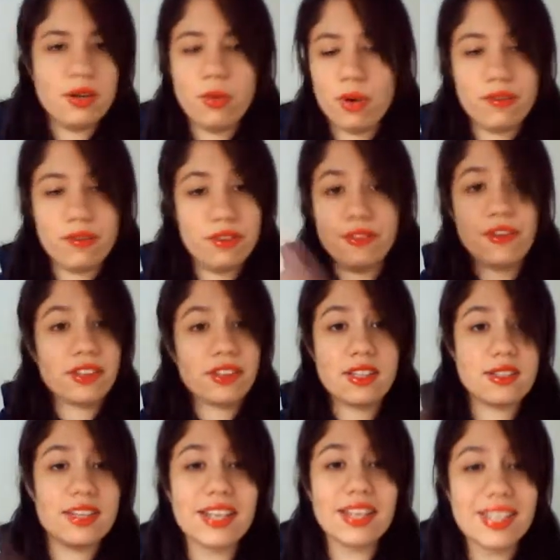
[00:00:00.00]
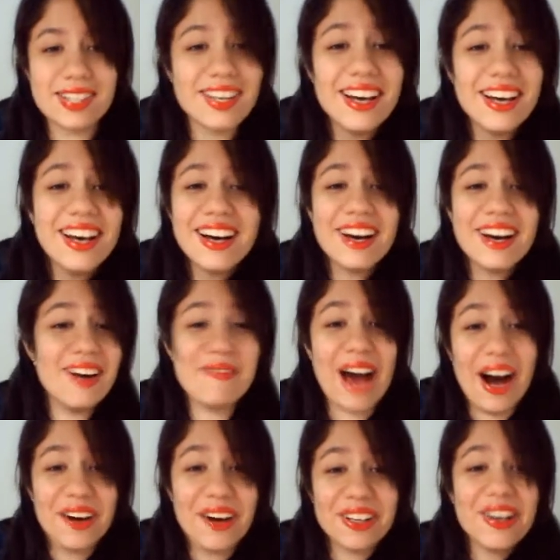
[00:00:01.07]
whatever the fuck this is
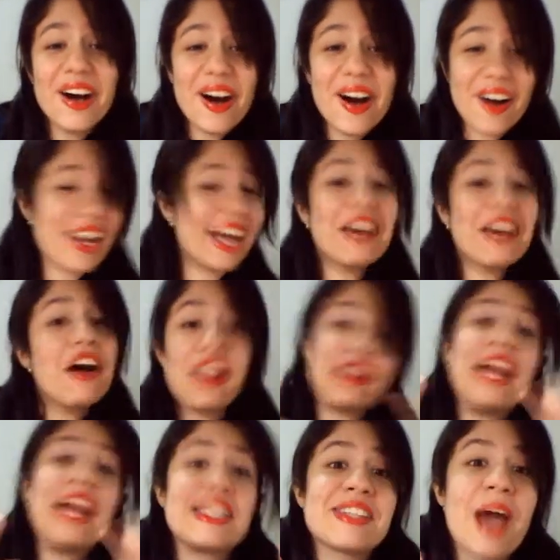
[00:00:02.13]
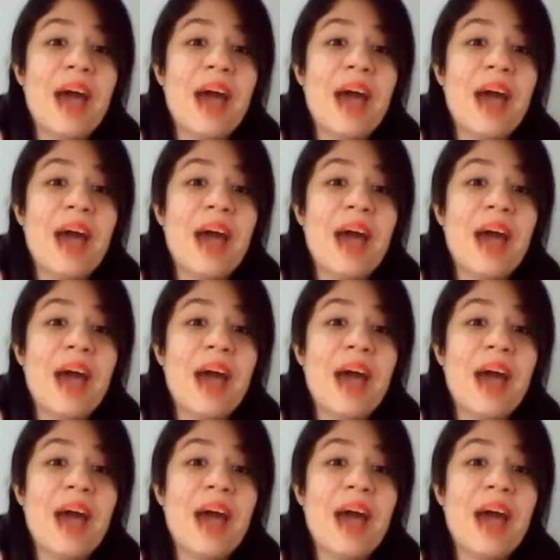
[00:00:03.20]
about. Okay? Let's